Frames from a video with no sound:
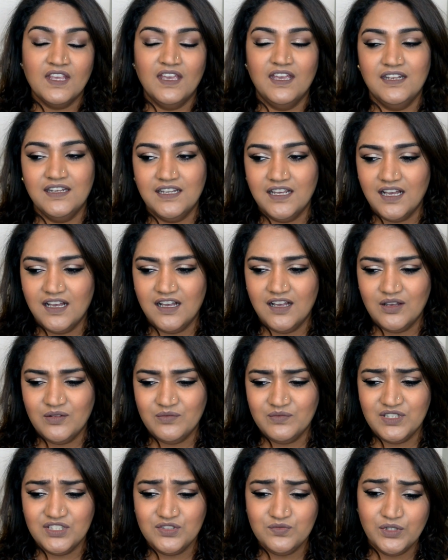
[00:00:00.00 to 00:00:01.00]
And
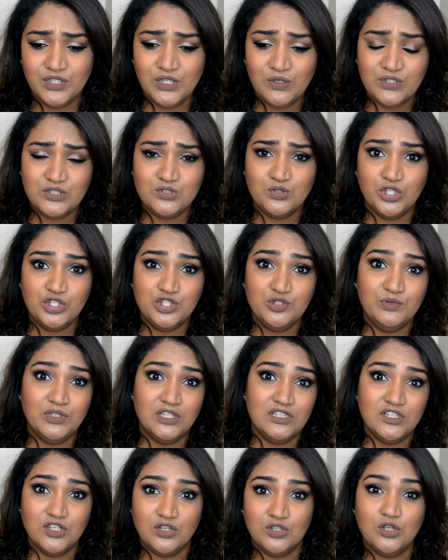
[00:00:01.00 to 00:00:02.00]
this video is going to be
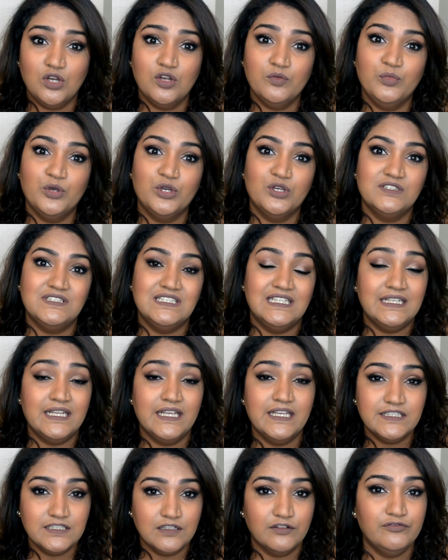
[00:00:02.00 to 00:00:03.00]
a little long because it
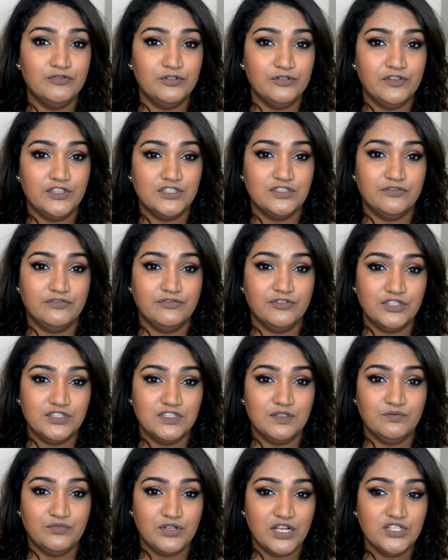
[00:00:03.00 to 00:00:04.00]
is a full face of
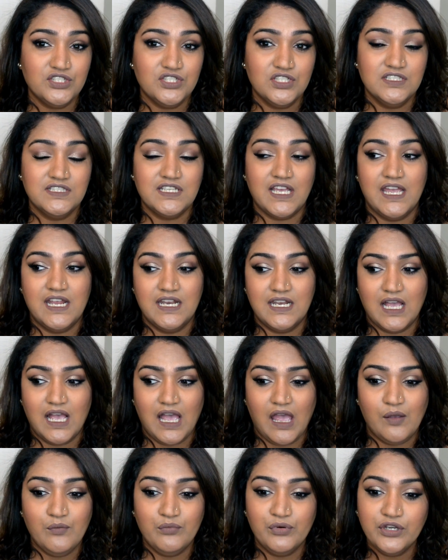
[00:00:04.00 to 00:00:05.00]
first impressions, and
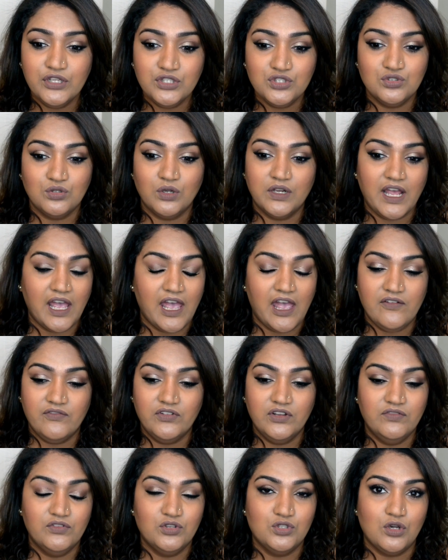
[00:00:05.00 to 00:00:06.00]
I'm pretty sure I
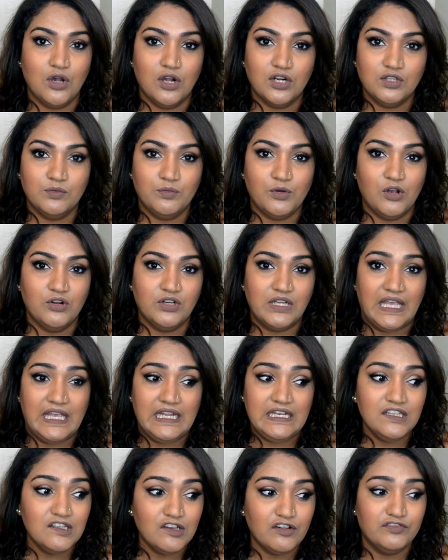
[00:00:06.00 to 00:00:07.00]
haven't even talked about
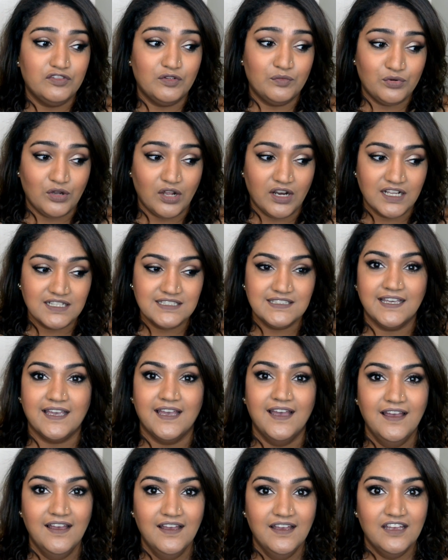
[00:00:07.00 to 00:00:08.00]
any of the products,
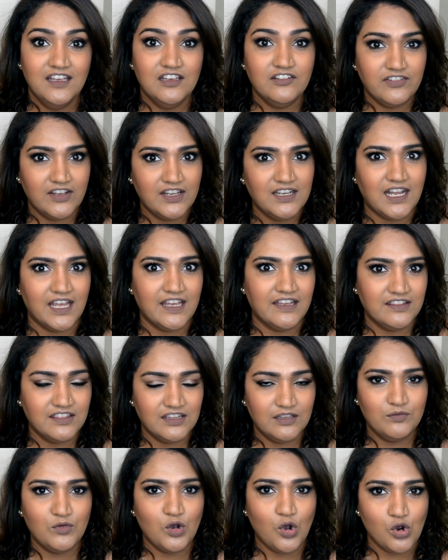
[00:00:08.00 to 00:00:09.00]
like if I like
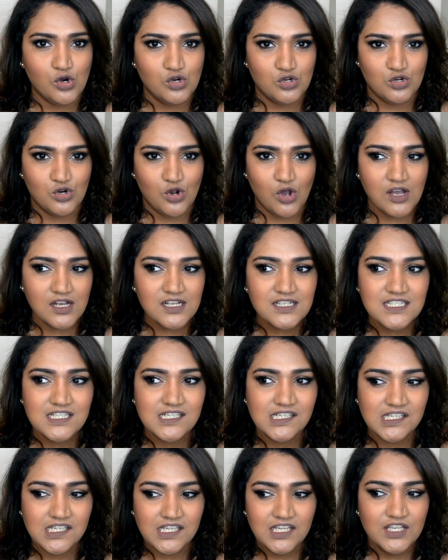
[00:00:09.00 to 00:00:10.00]
them or
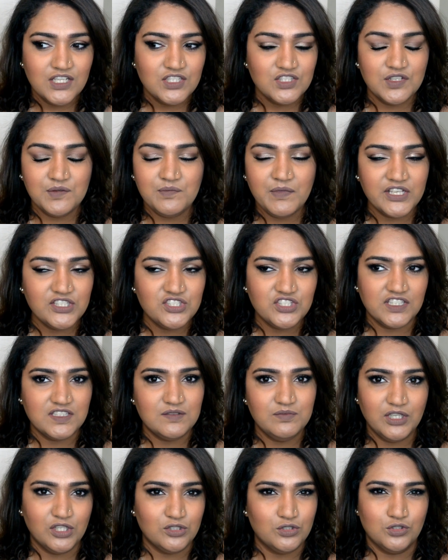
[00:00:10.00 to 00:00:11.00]
not. So it might
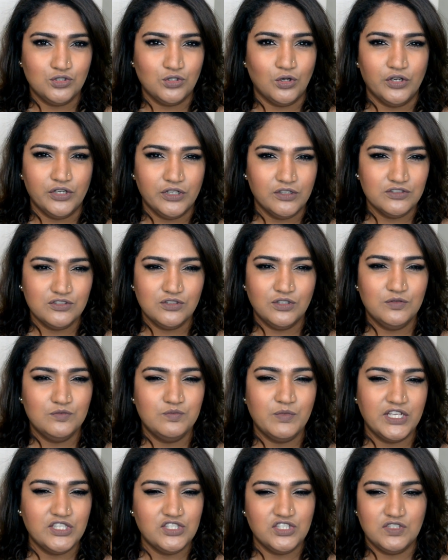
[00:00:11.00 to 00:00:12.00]
just be a tutorial, so
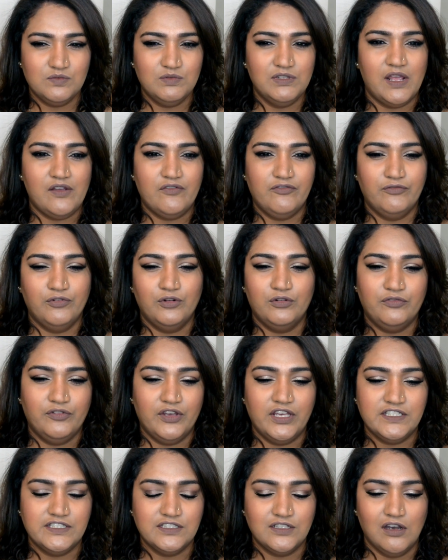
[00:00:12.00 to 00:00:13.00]
it might just be like full
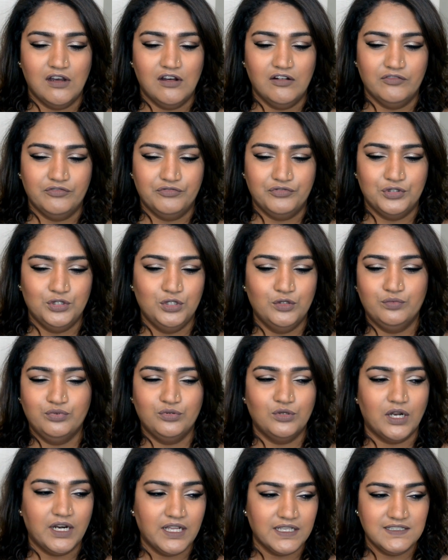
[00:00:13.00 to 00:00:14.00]
face of new
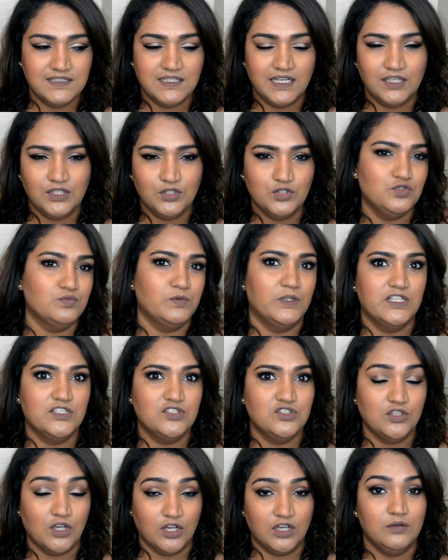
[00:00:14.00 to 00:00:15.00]
products that I use, but
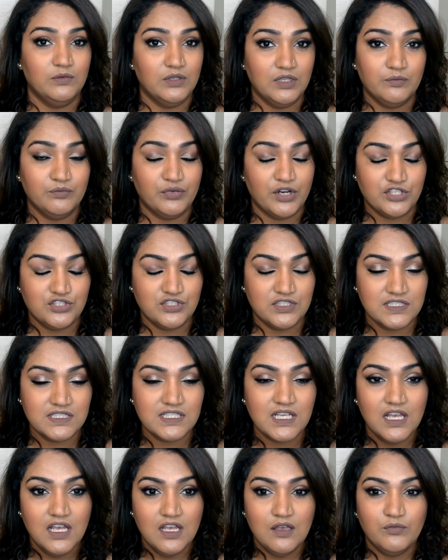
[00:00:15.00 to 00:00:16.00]
it's not going to be
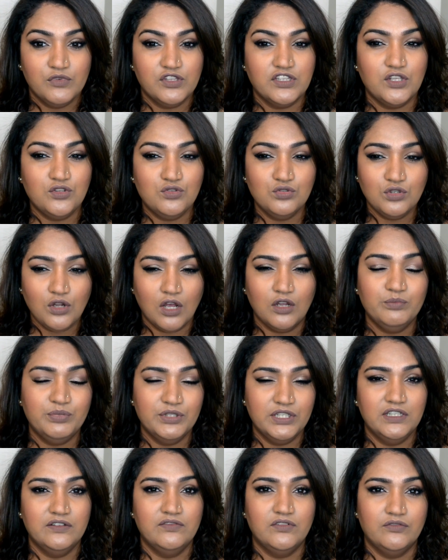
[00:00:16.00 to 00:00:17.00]
impressions, because I do not
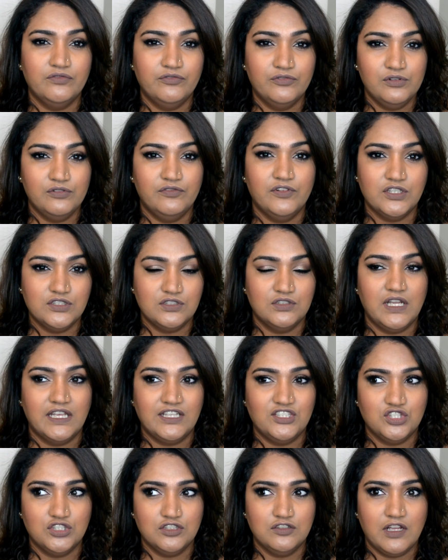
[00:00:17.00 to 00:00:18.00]
believe in full face,
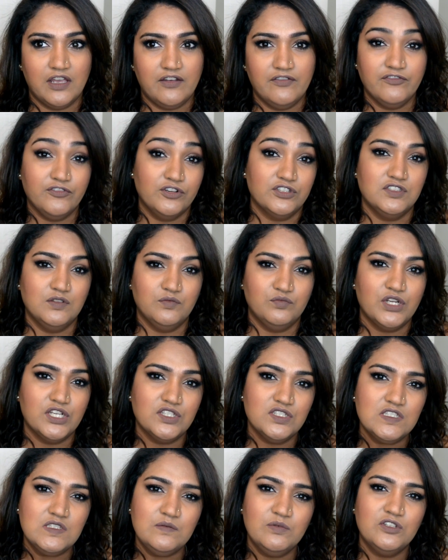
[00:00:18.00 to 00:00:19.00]
like just like first
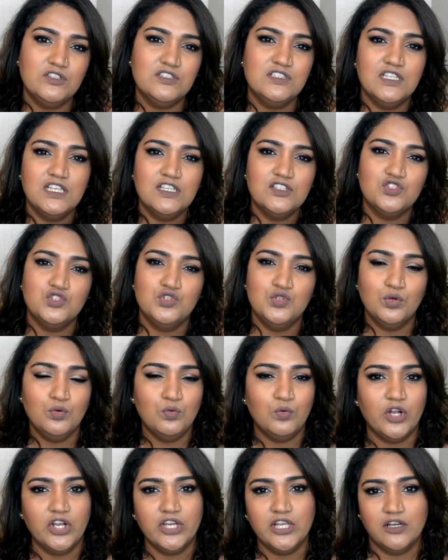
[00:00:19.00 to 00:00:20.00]
impressions, because things do
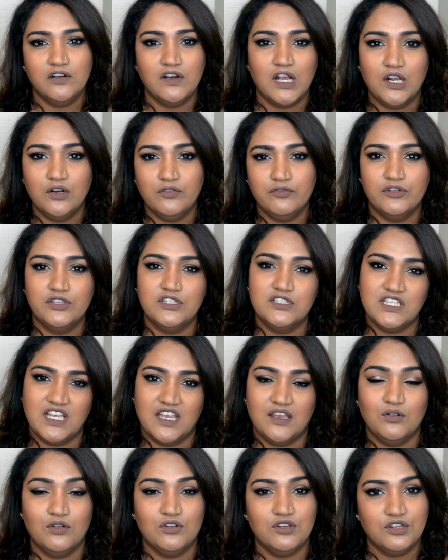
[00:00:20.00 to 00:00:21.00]
work around for the
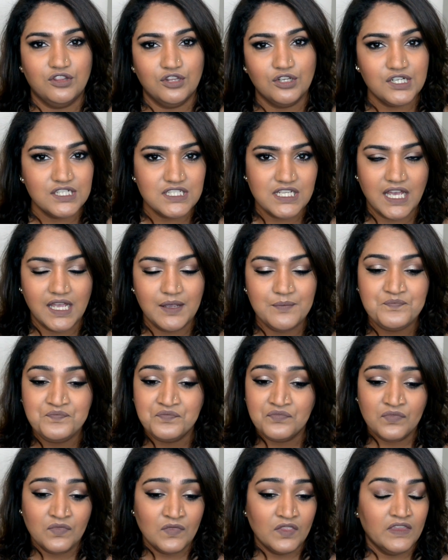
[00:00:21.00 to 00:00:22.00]
second or the third time,
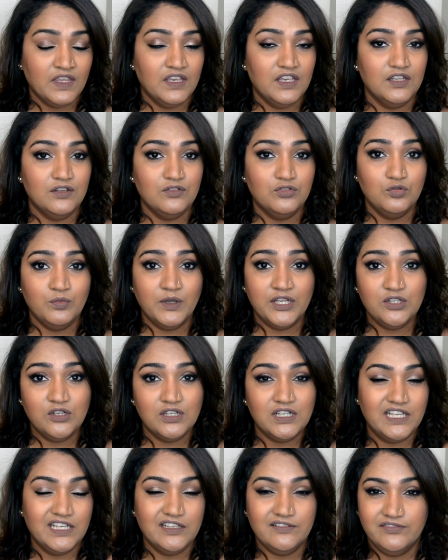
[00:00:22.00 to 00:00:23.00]
and you might
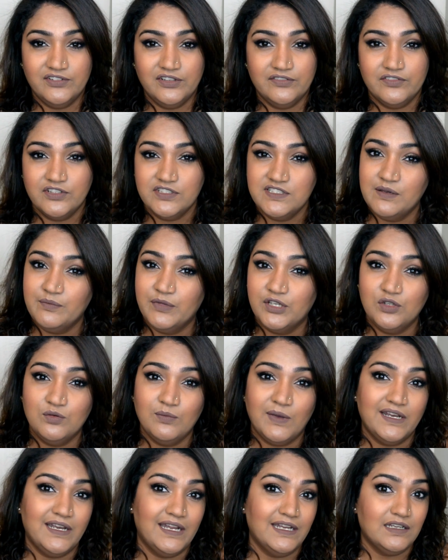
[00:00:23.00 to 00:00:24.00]
not like it for the first time, but you
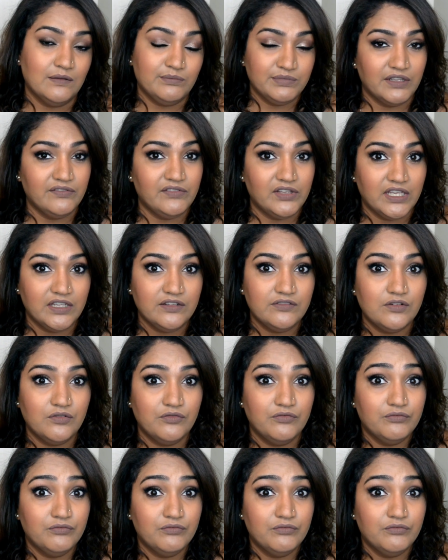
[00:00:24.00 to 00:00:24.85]
might end up loving it